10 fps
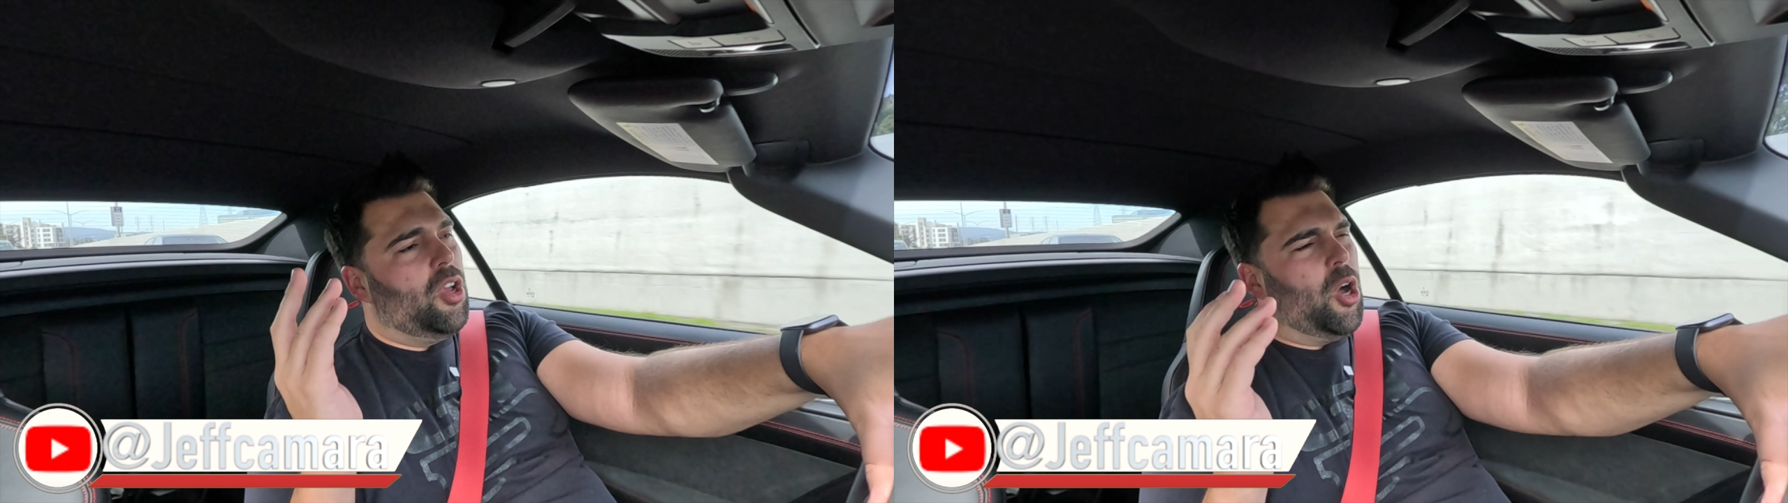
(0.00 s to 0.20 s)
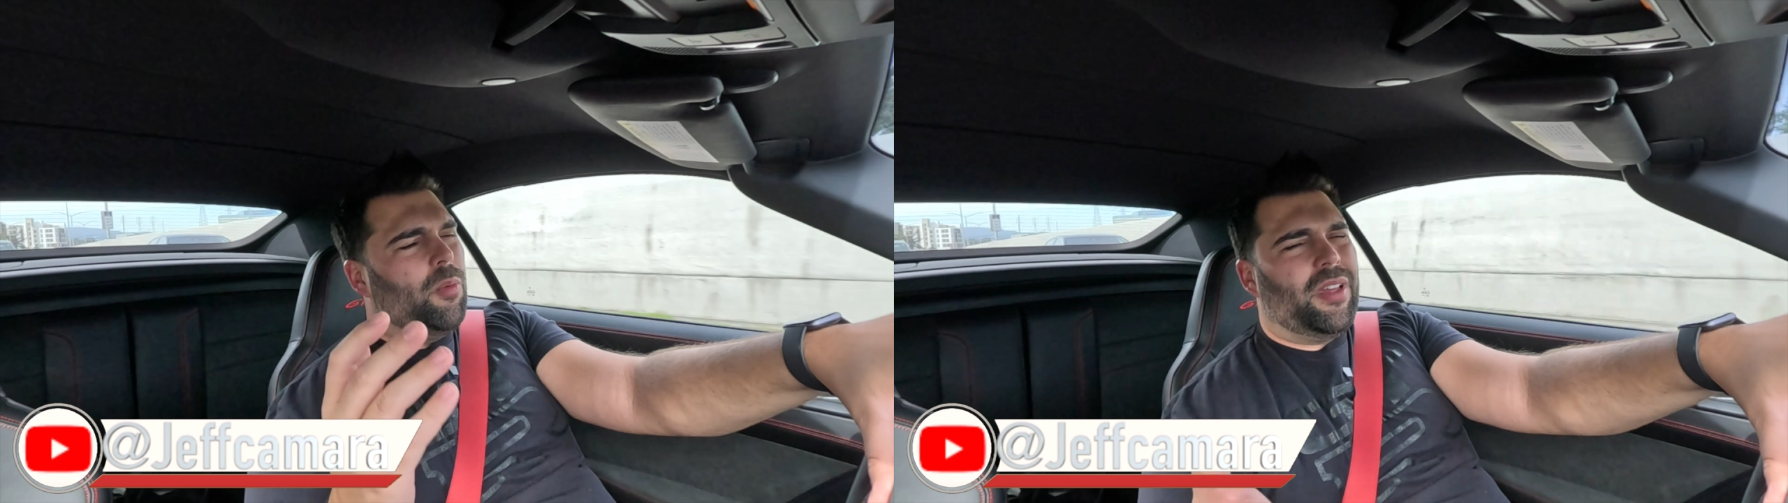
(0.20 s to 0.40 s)

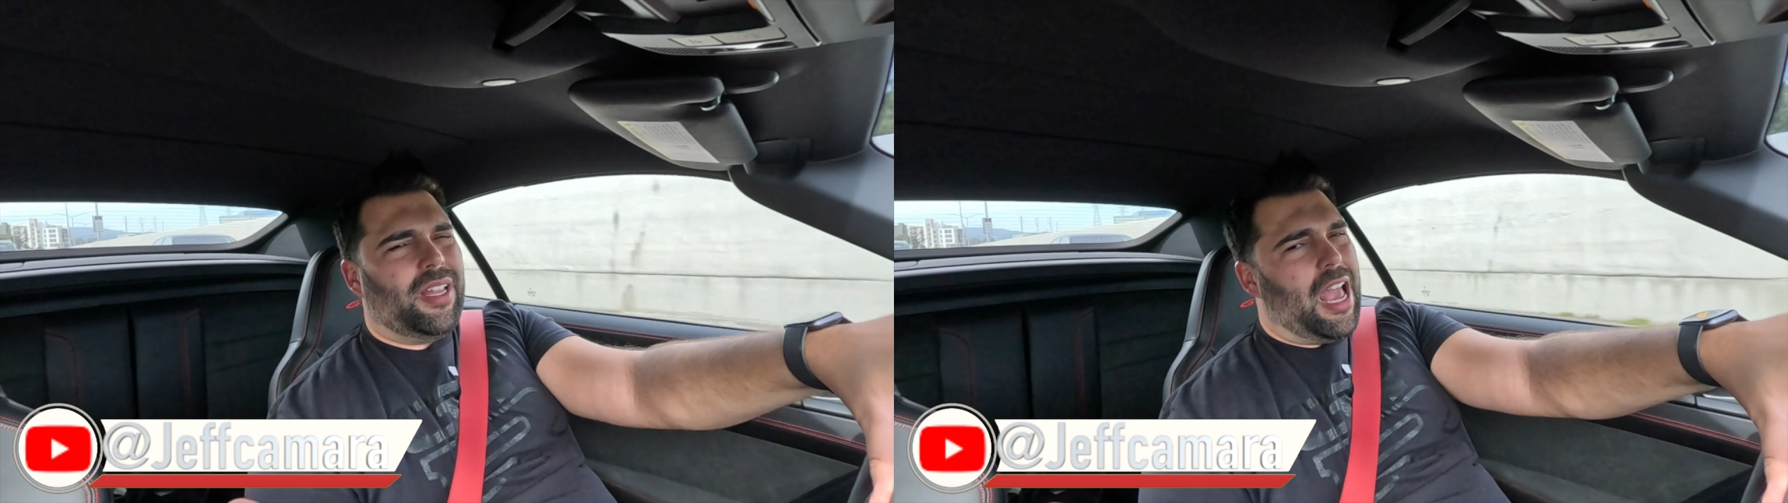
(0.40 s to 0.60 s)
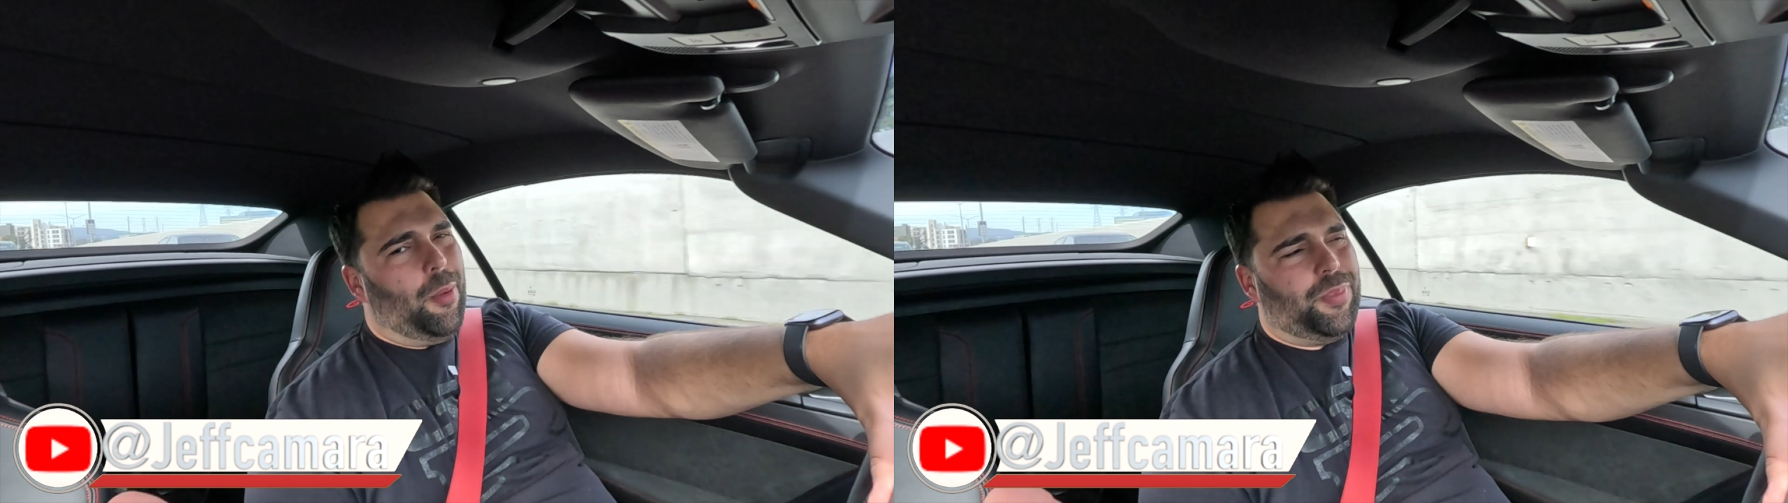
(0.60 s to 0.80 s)
Hope it
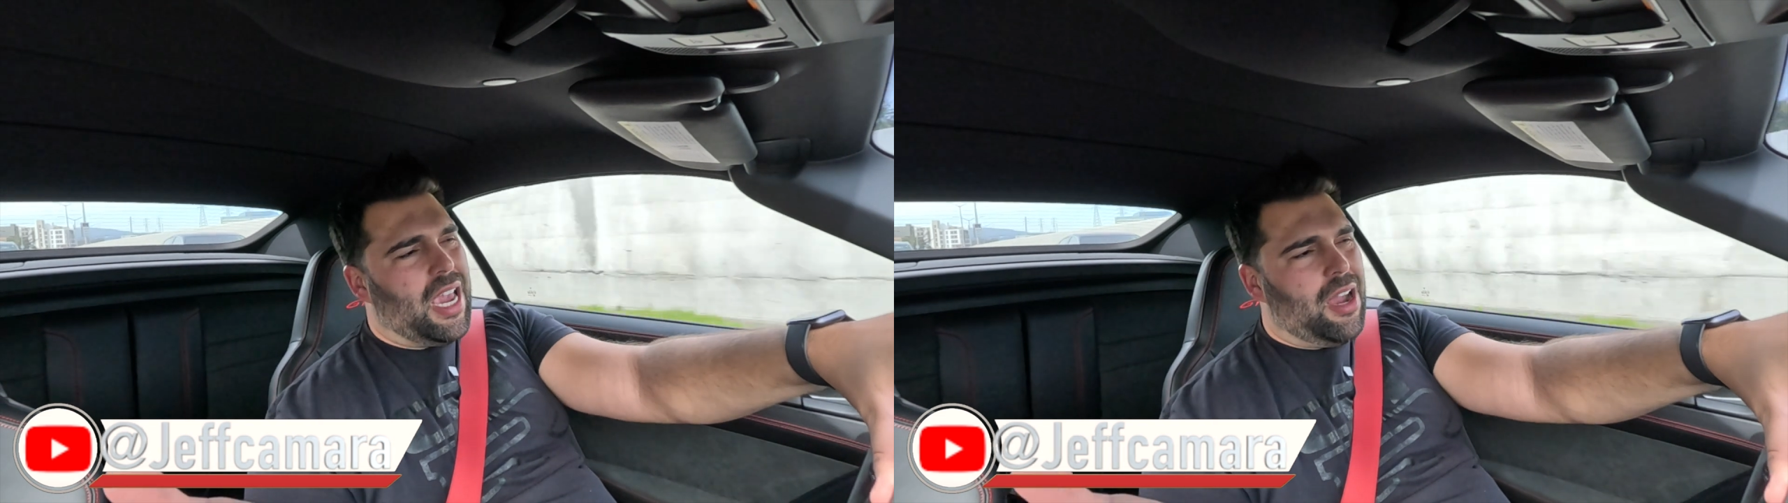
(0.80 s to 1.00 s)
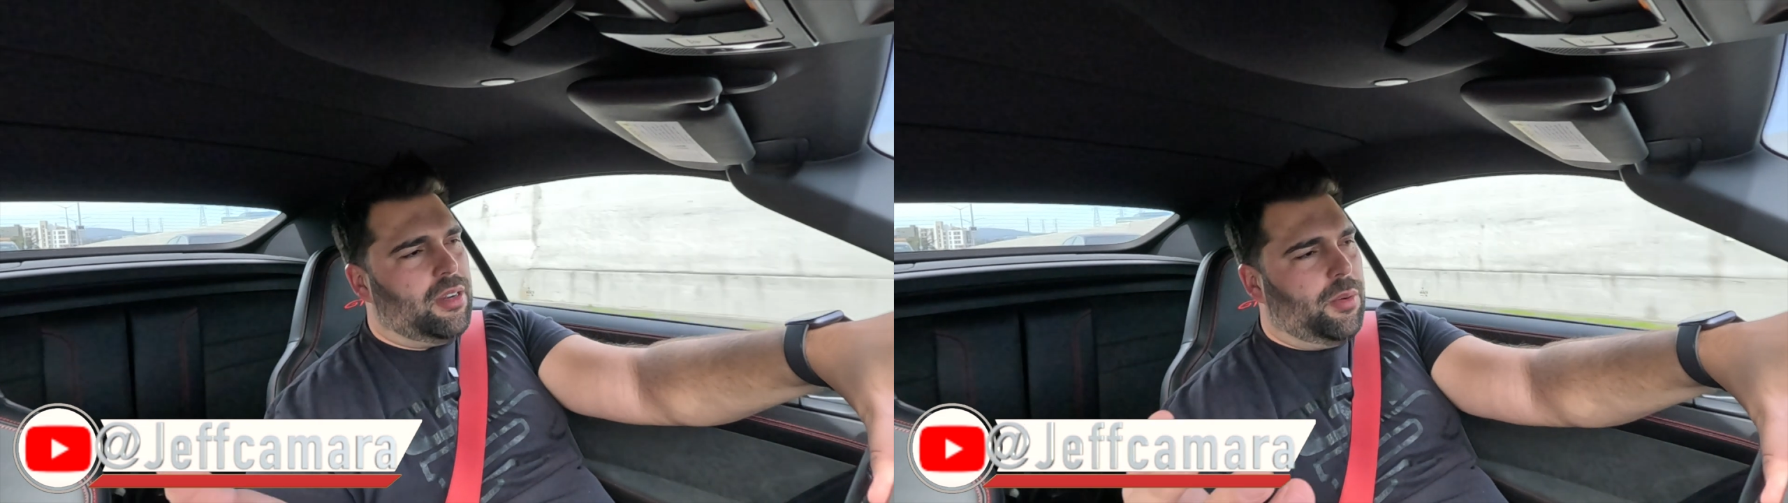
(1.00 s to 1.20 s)
helped
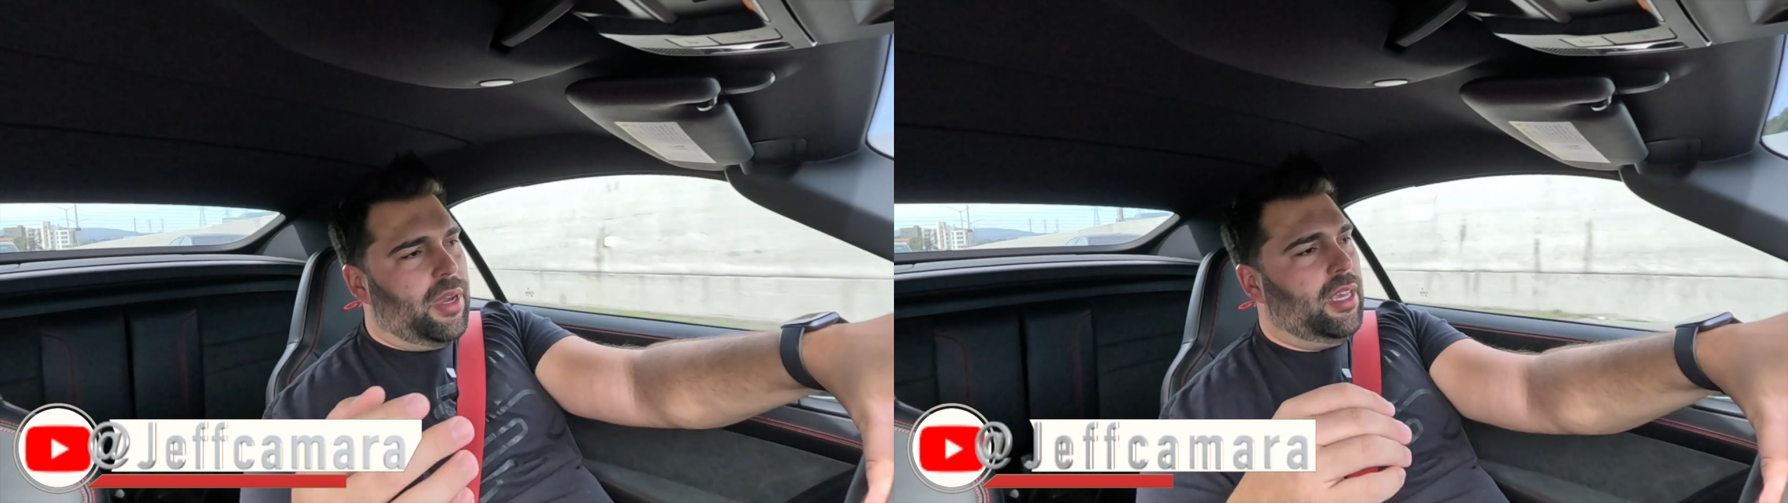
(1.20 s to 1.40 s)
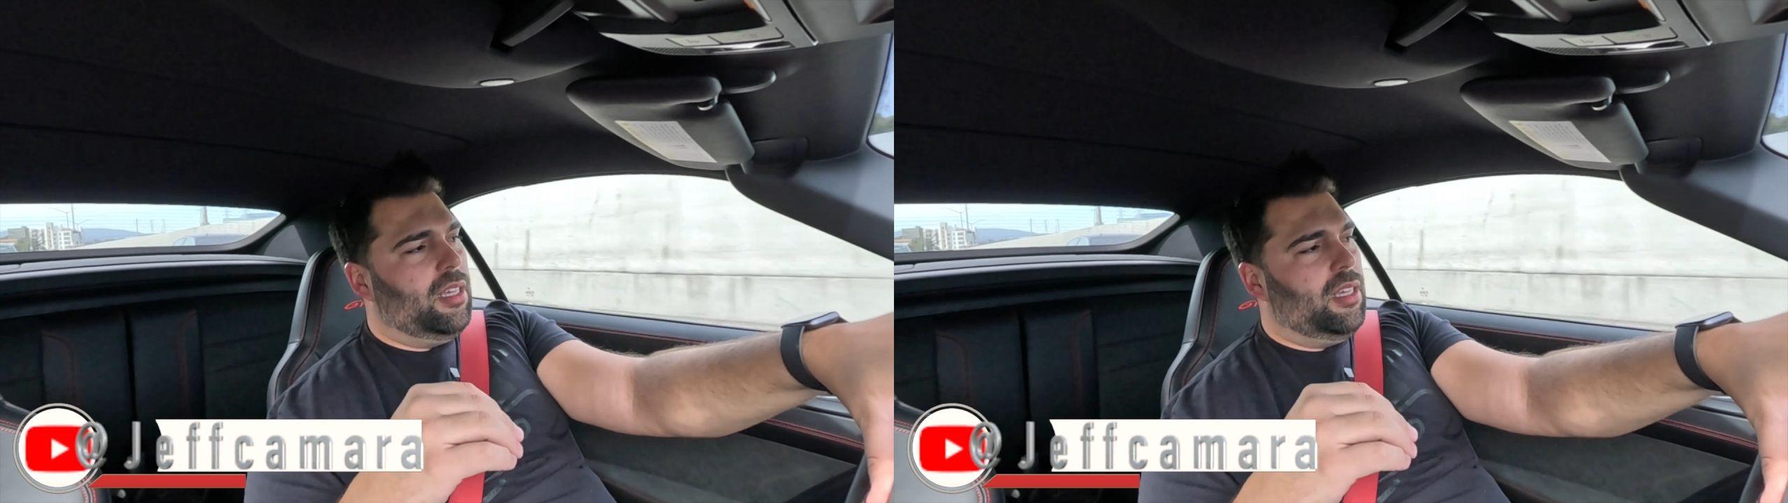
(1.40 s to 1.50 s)
you out in a way,